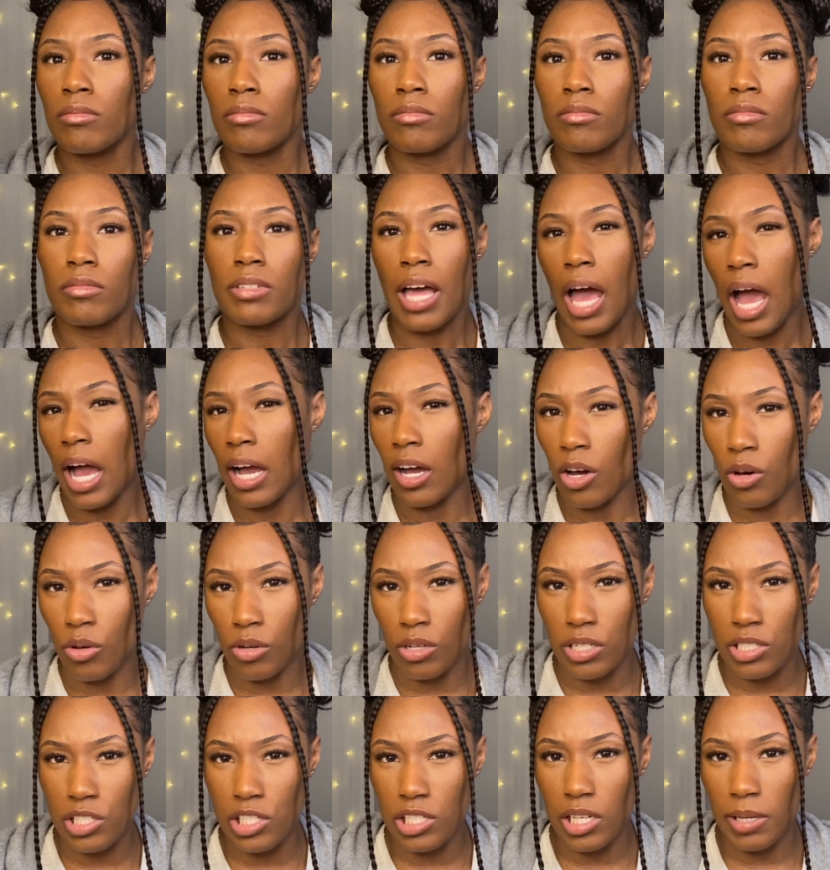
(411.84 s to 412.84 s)
not go
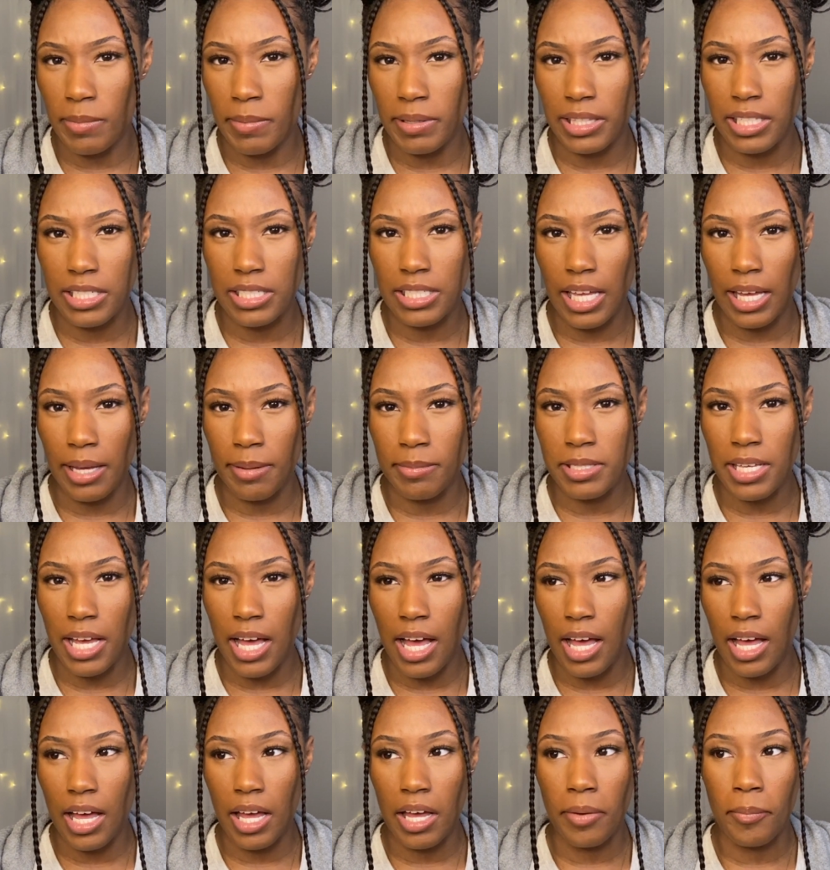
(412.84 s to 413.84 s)
to the gym at the same
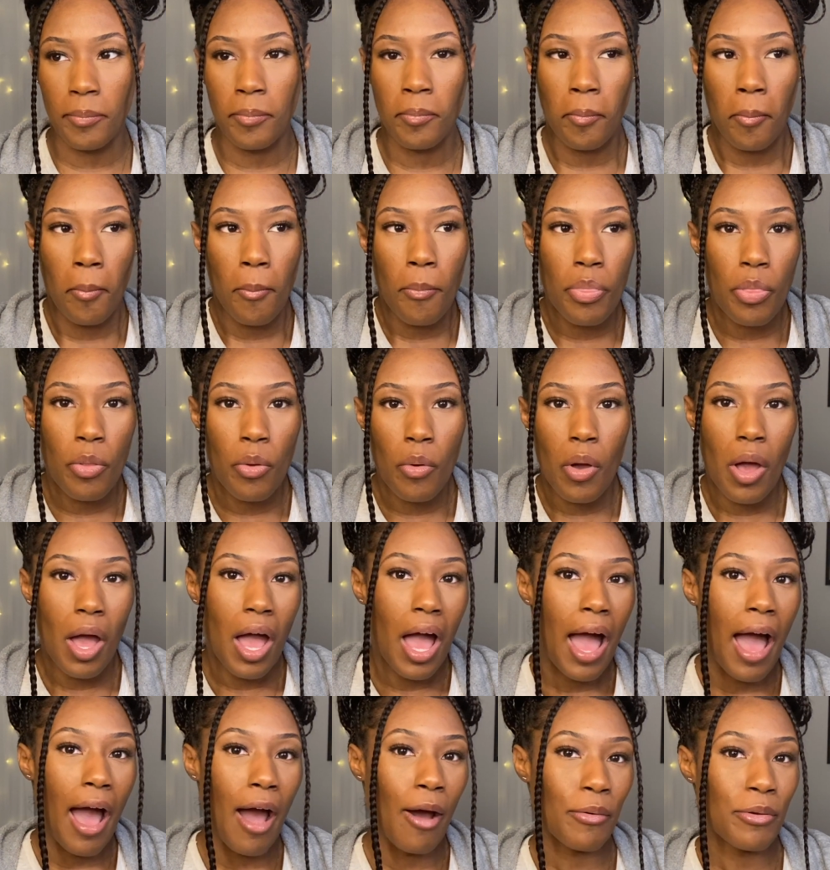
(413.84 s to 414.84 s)
time.
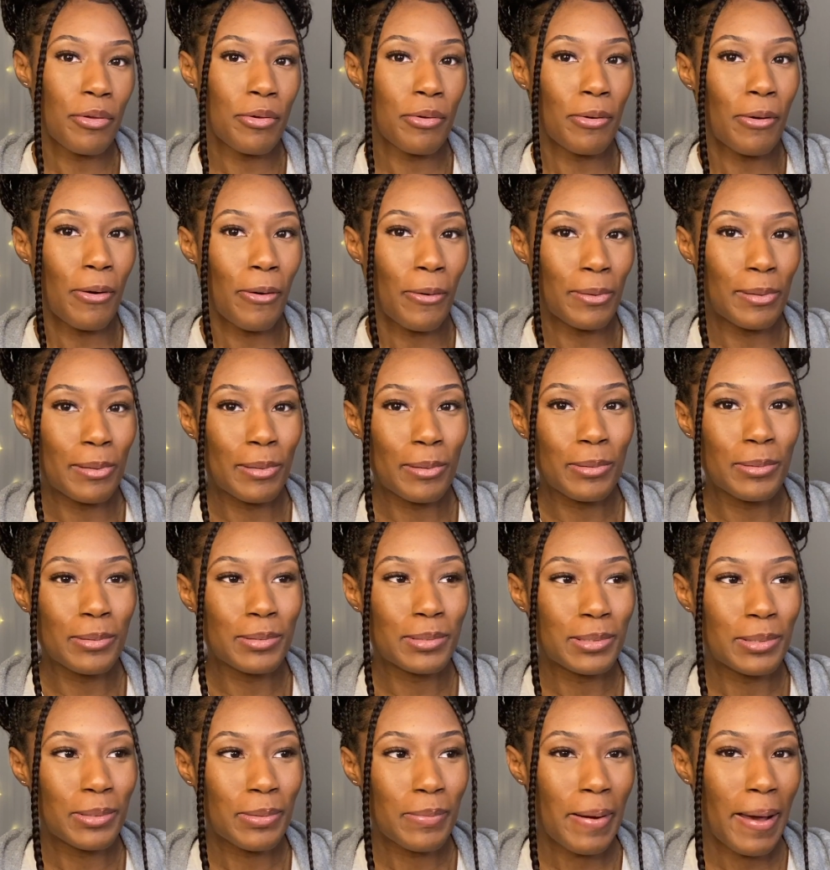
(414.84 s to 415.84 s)
How are you going to
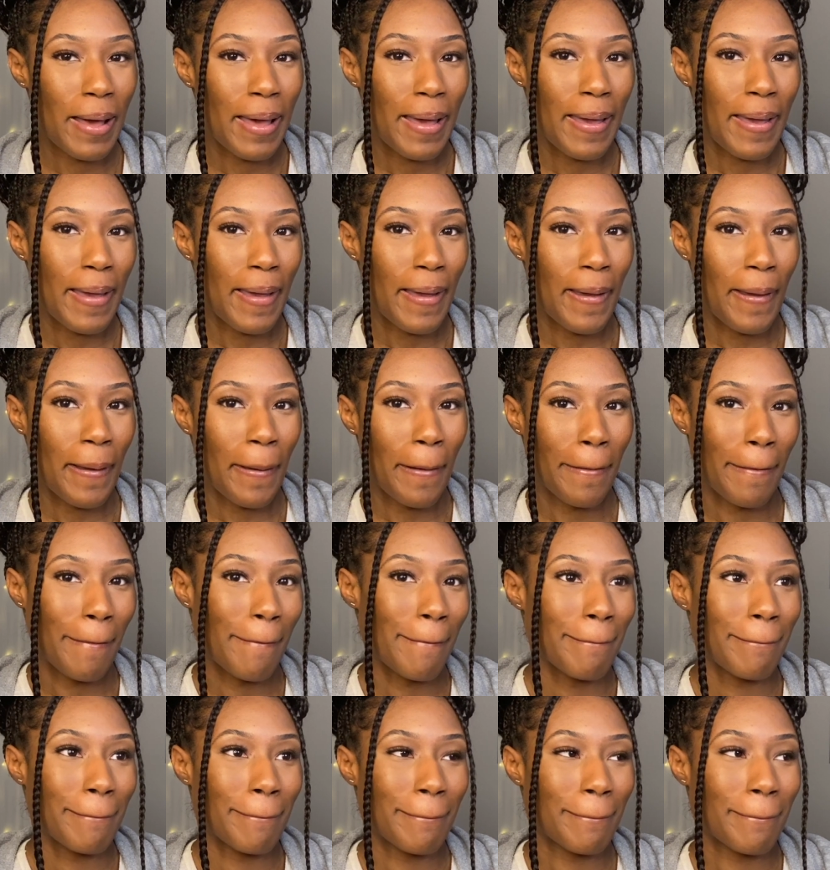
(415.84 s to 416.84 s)
lose the weight?
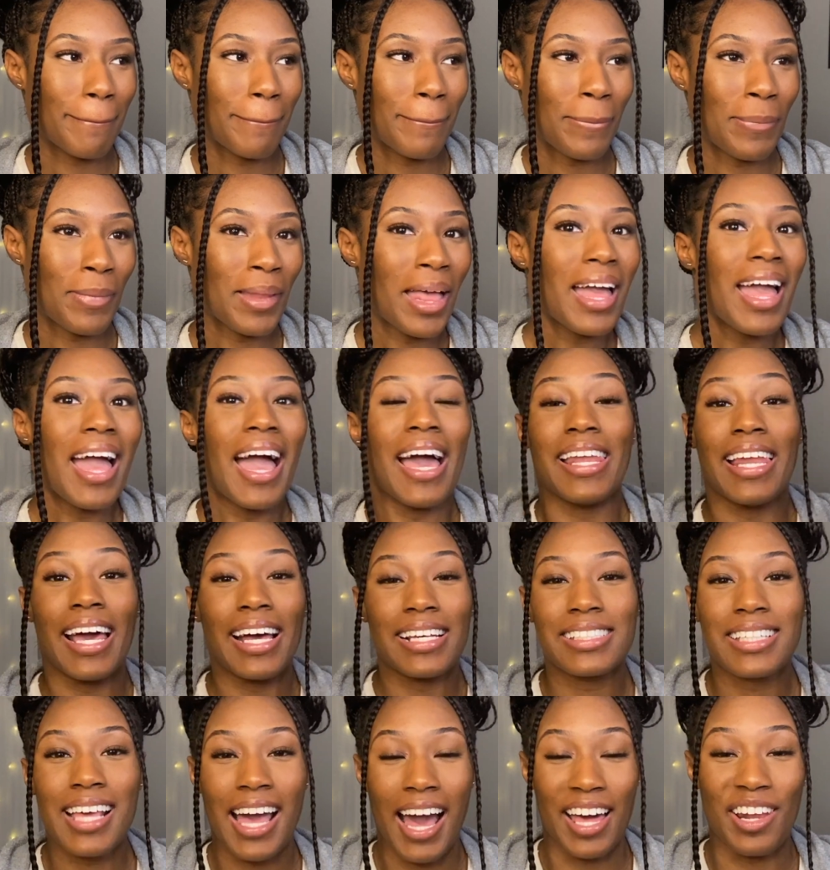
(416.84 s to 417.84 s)
And
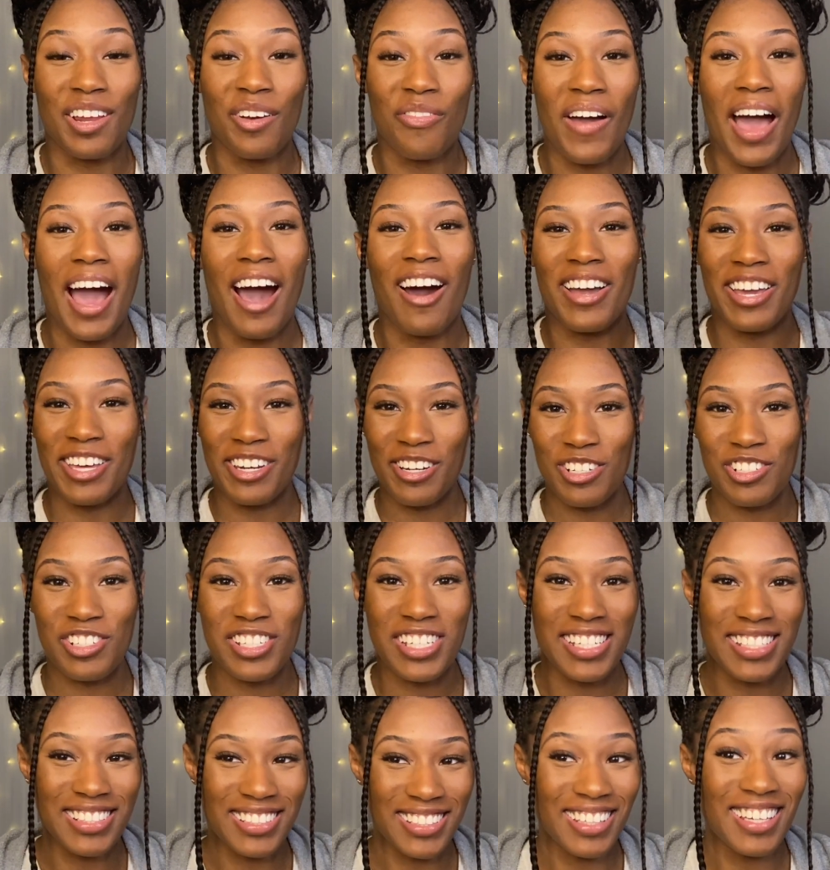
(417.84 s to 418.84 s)
that's kind of how
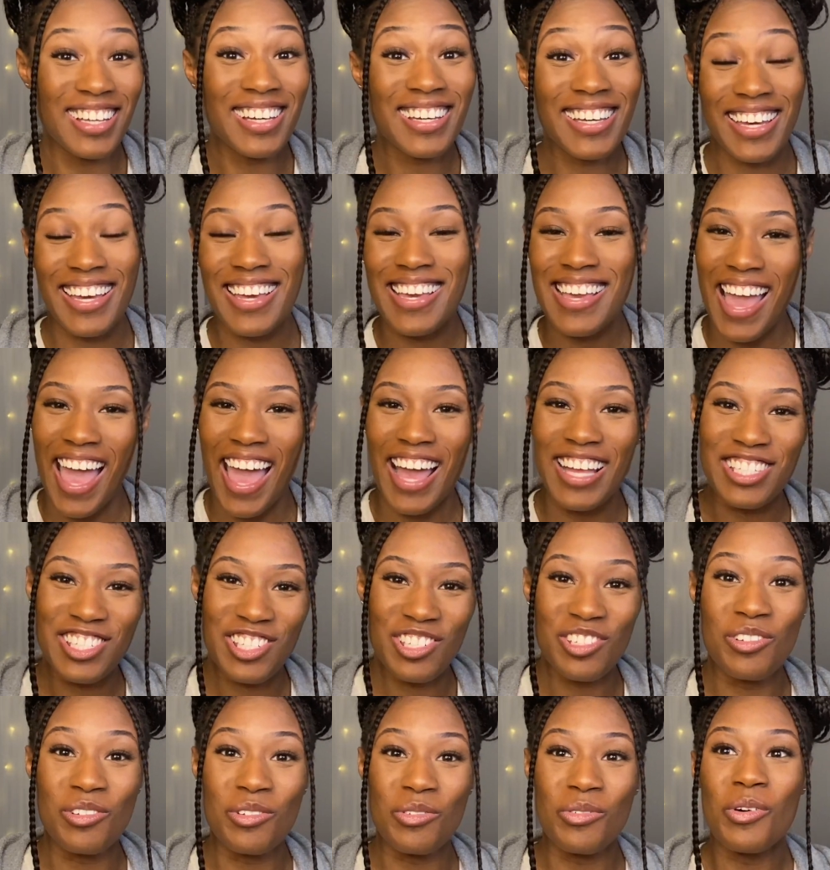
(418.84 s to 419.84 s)
energy is looking at
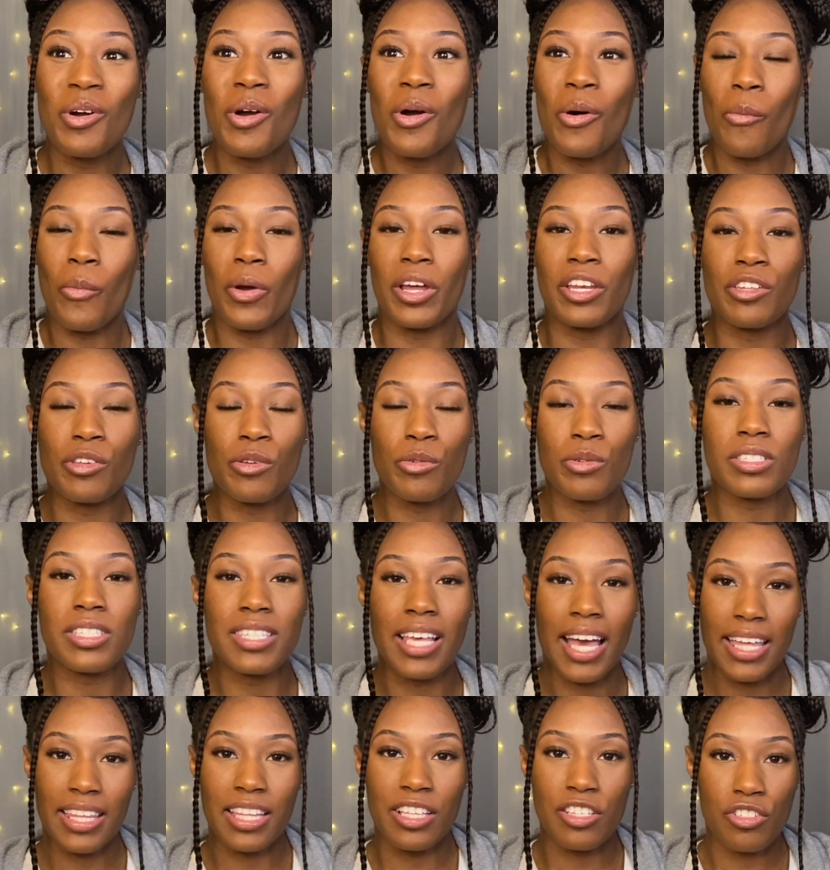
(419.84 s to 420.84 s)
you when you
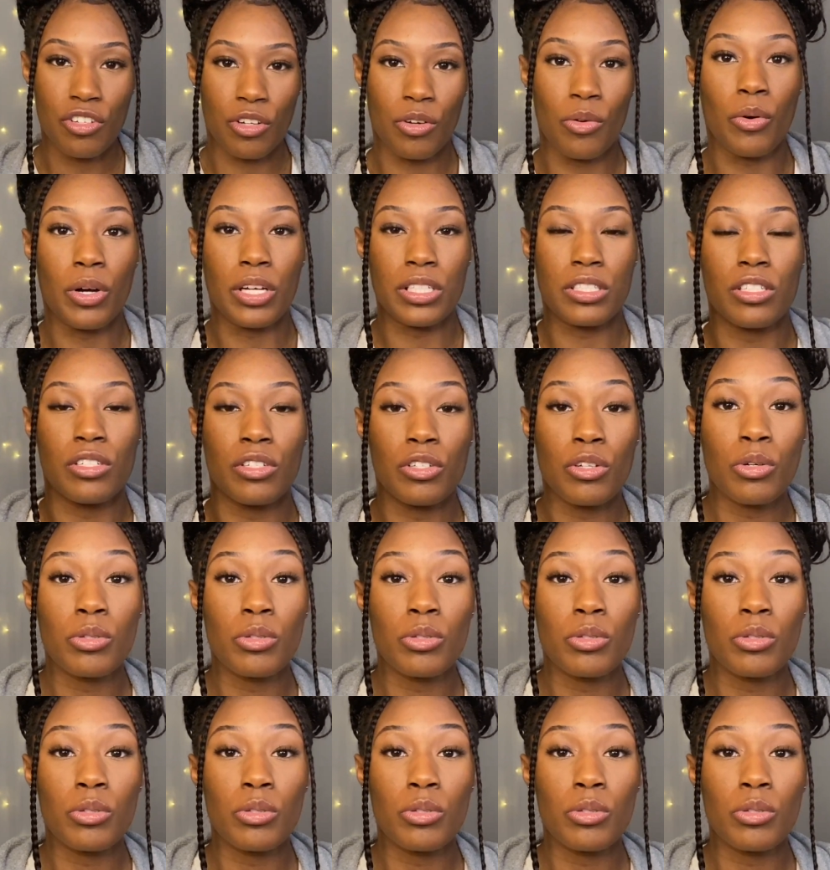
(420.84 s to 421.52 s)
say that you're going to do